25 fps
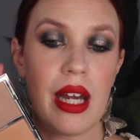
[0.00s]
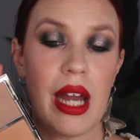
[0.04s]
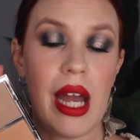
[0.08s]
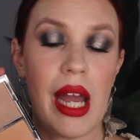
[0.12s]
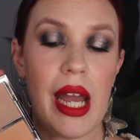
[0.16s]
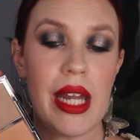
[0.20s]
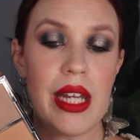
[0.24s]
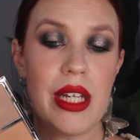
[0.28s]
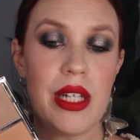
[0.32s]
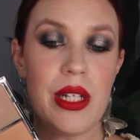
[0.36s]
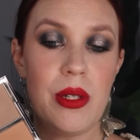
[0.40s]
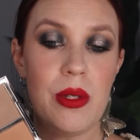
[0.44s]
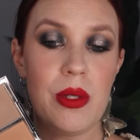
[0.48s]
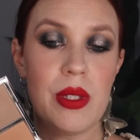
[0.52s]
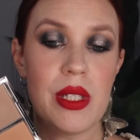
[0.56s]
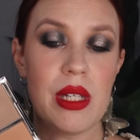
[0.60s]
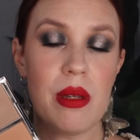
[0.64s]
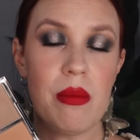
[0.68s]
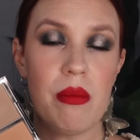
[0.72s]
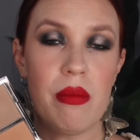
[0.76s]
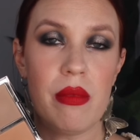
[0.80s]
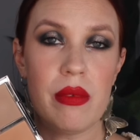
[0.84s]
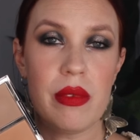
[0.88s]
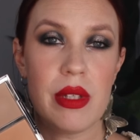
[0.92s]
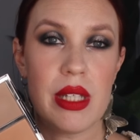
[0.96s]
I use
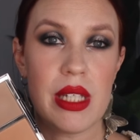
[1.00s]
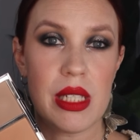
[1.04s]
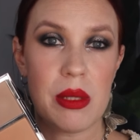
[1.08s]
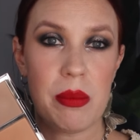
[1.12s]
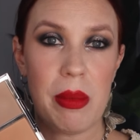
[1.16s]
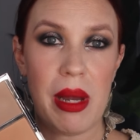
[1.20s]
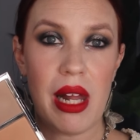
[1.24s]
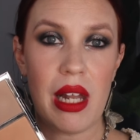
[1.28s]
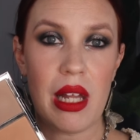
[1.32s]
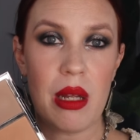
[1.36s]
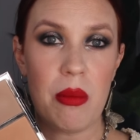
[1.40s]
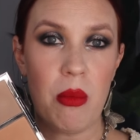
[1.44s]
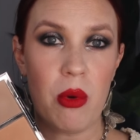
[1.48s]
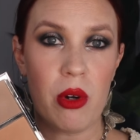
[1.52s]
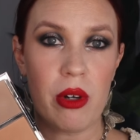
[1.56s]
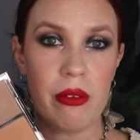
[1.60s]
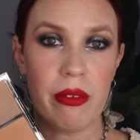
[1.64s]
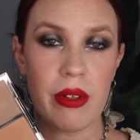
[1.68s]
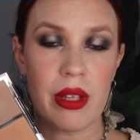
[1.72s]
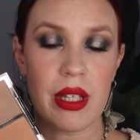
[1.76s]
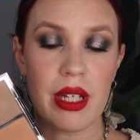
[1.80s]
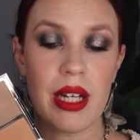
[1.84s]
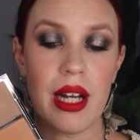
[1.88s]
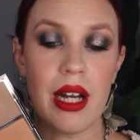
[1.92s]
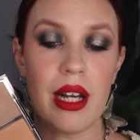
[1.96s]
it, this palette more
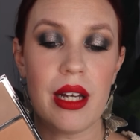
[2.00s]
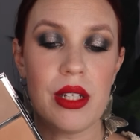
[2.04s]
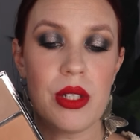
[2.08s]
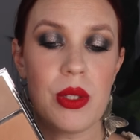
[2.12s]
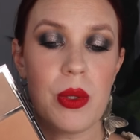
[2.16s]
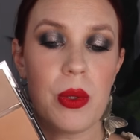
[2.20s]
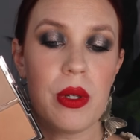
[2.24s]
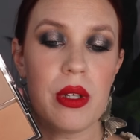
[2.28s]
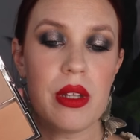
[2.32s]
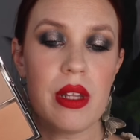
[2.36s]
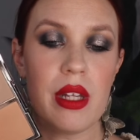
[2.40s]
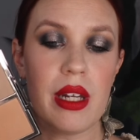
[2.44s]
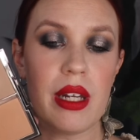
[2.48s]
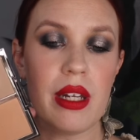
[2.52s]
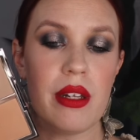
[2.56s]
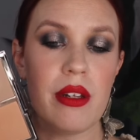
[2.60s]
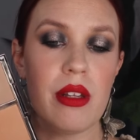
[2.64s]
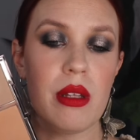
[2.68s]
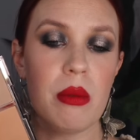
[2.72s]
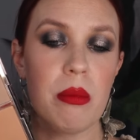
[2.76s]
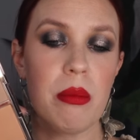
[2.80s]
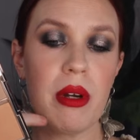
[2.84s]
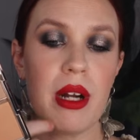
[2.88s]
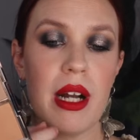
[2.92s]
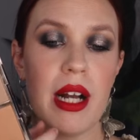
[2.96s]
for the contour than I do
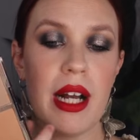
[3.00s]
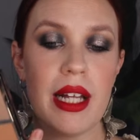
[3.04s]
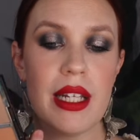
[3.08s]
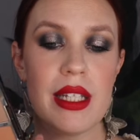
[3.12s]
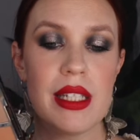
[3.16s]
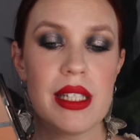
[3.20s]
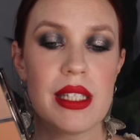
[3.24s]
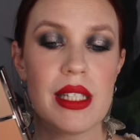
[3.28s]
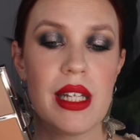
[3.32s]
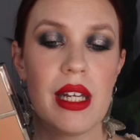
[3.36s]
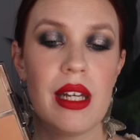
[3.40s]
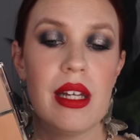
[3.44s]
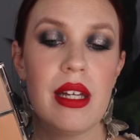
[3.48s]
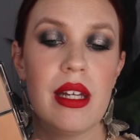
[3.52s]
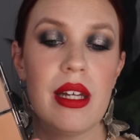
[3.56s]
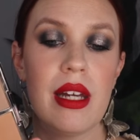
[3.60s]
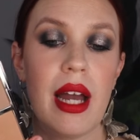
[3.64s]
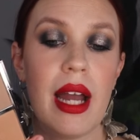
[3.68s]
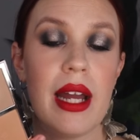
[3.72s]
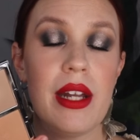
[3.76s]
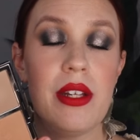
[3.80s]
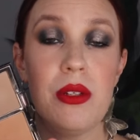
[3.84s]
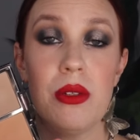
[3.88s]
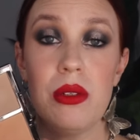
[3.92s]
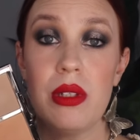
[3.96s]
the bronze.
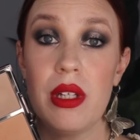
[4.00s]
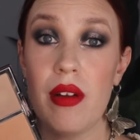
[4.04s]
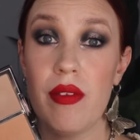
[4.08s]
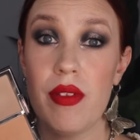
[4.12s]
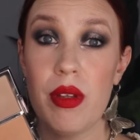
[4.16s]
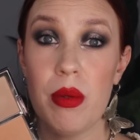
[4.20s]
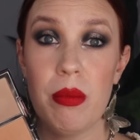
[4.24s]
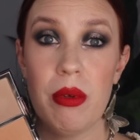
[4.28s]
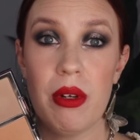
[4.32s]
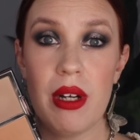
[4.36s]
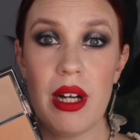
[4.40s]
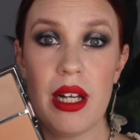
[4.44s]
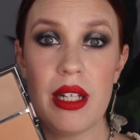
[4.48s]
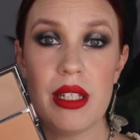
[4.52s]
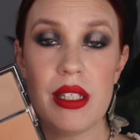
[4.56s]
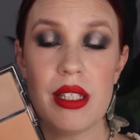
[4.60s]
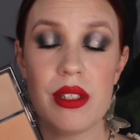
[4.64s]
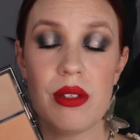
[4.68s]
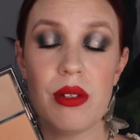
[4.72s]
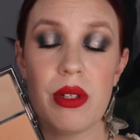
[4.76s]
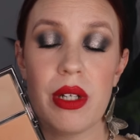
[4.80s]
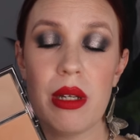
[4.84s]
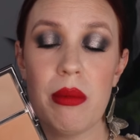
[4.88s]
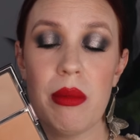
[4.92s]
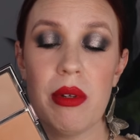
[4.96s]
I do love the bronze,
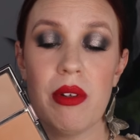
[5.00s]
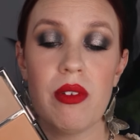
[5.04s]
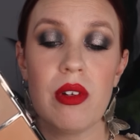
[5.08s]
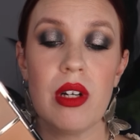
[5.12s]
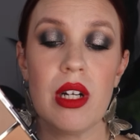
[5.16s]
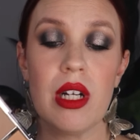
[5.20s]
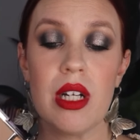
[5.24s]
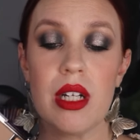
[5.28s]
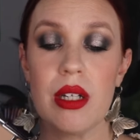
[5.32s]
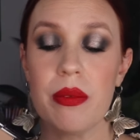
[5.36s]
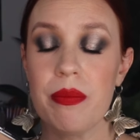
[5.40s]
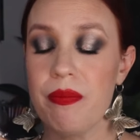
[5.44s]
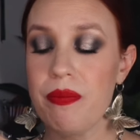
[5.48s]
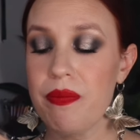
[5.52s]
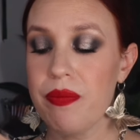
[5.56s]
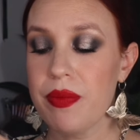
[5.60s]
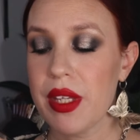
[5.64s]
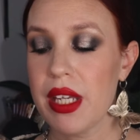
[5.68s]
don't get me wrong.